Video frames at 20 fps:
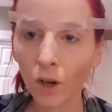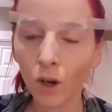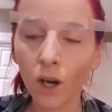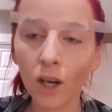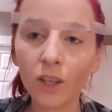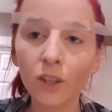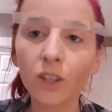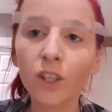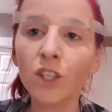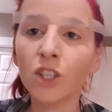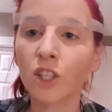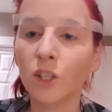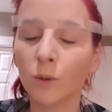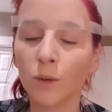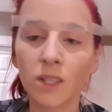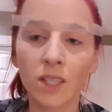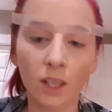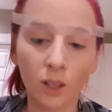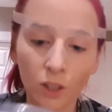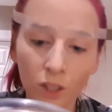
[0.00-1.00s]
all I'm going to do
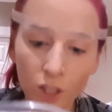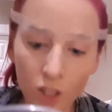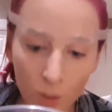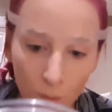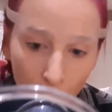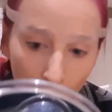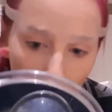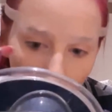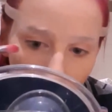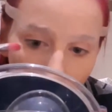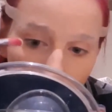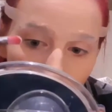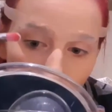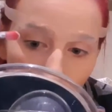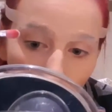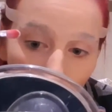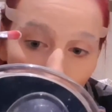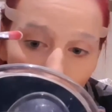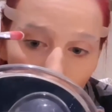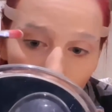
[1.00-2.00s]
is I'm going to just put this
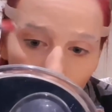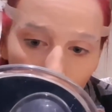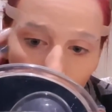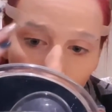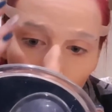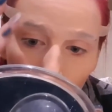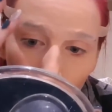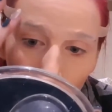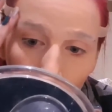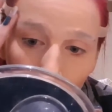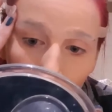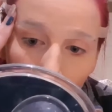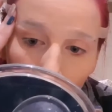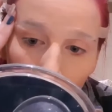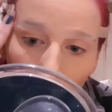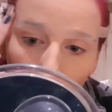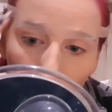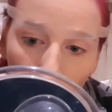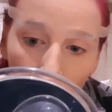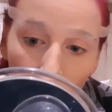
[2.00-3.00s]
on.
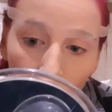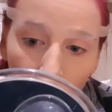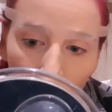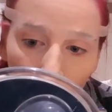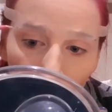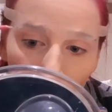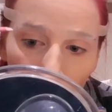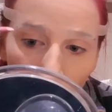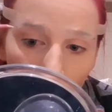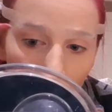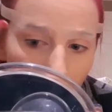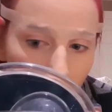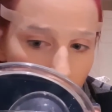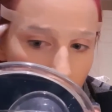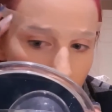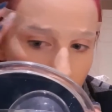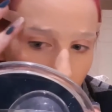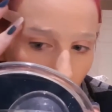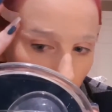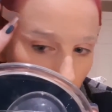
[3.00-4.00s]
And I've already got
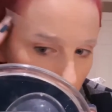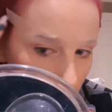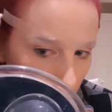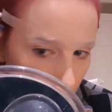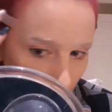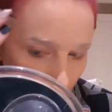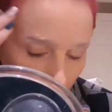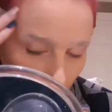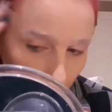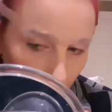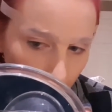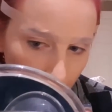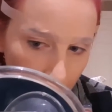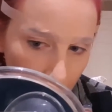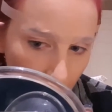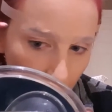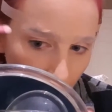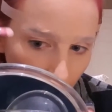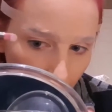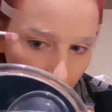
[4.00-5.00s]
this done, so the
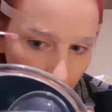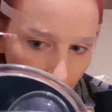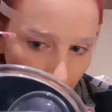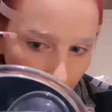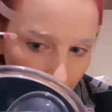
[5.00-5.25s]
lines are kind of